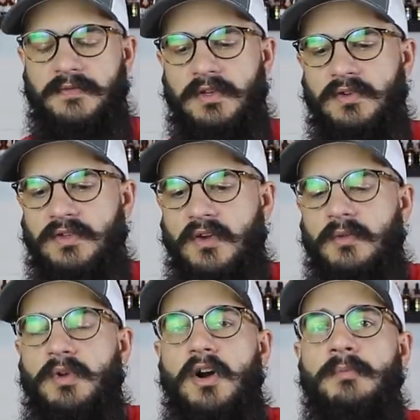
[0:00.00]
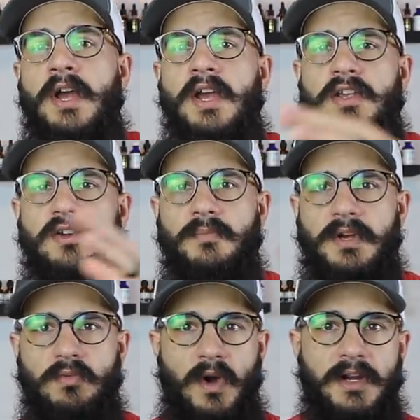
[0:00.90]
if you use a lot of balm. You could
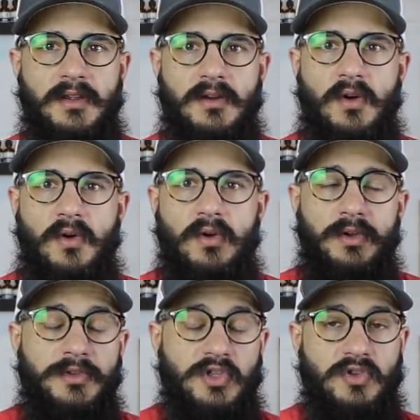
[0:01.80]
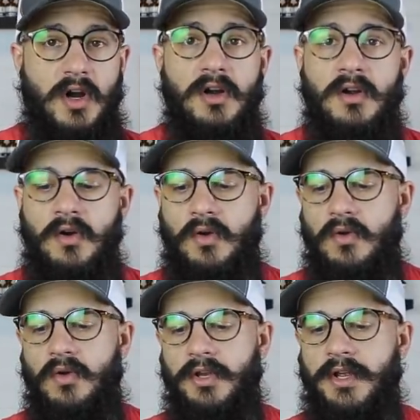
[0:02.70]
pick regular hold, strong
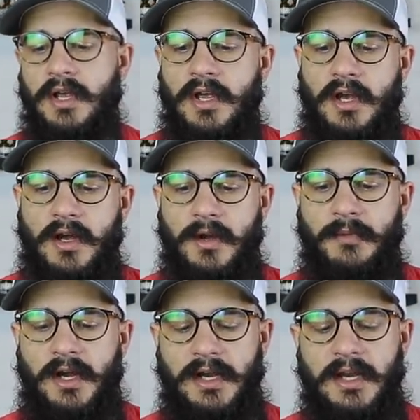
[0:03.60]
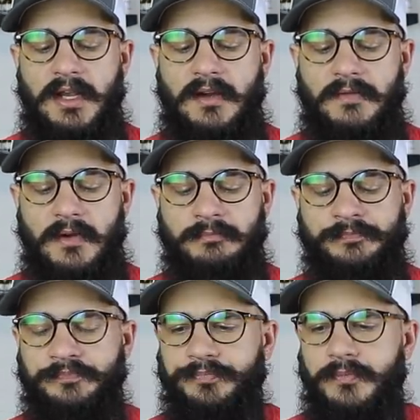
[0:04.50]
hold um, on any of them.
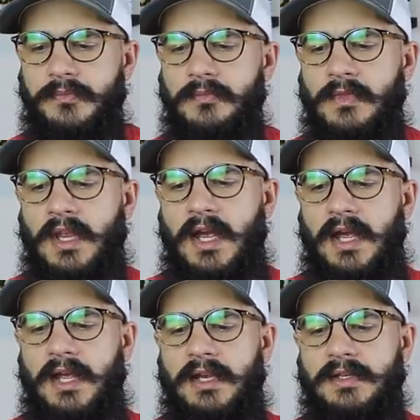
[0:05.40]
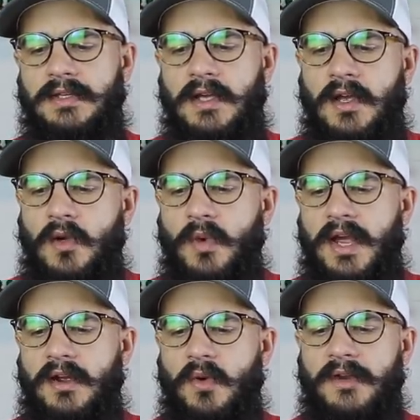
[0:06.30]
And we
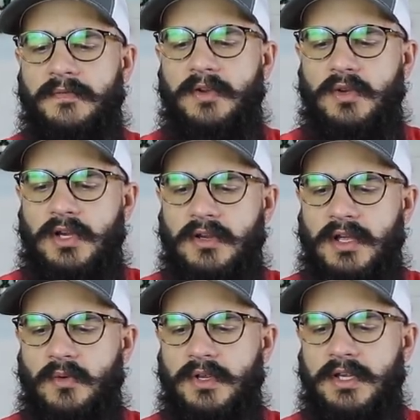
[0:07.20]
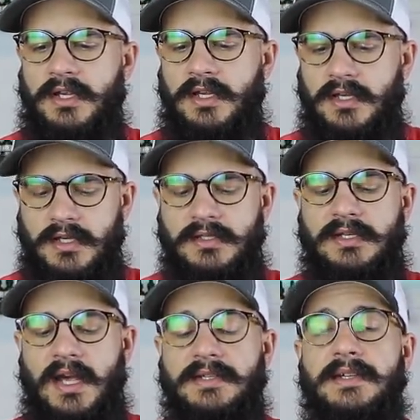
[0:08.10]
had quite a few here that we
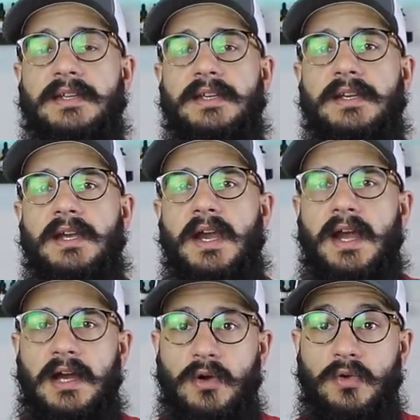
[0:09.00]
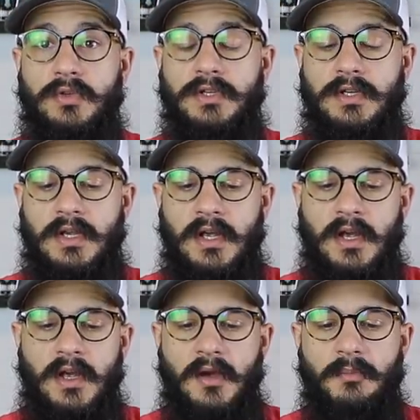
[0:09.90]
tested out,
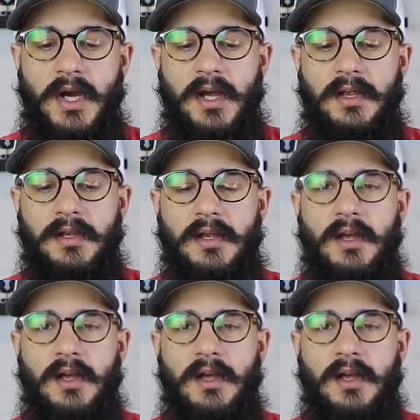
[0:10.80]
but